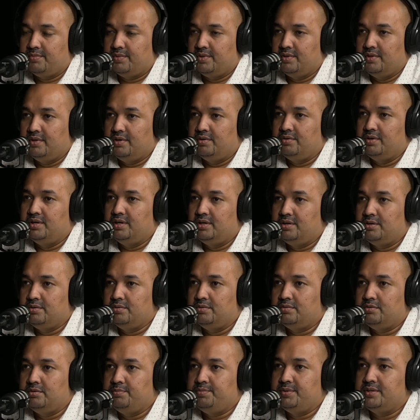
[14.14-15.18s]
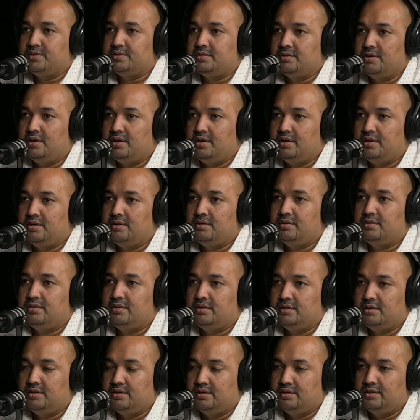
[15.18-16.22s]
Now, a tow rope is not
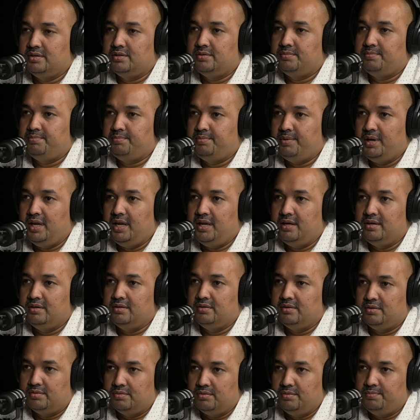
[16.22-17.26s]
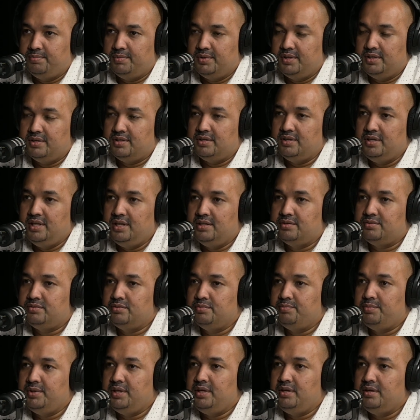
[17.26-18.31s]
a plain rope. It needs to
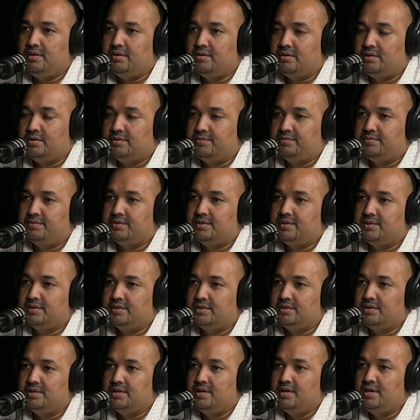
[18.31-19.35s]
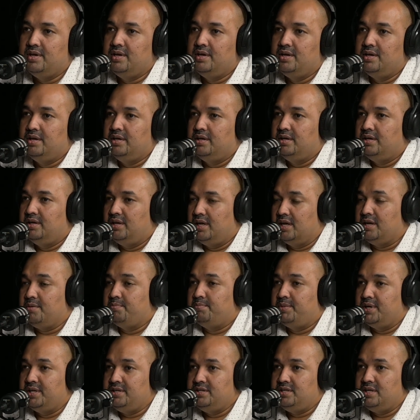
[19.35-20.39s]
be of like a
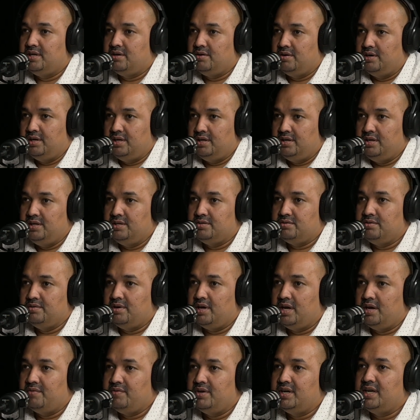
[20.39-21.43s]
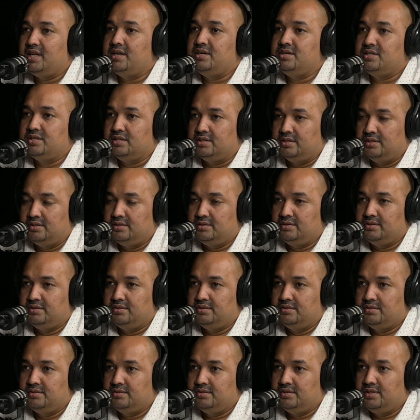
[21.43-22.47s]
bungee cord. It needs to have a tension
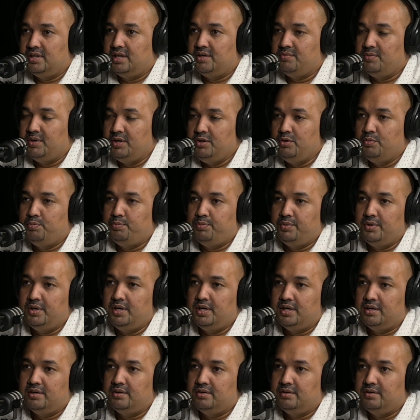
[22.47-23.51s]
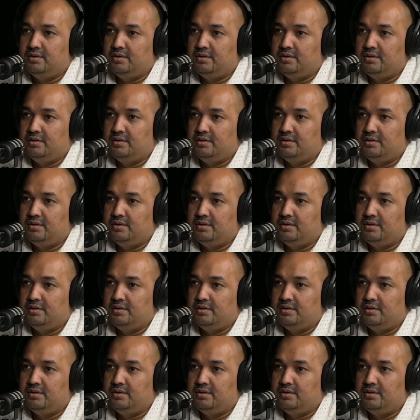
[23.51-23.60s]
so that when you pull it,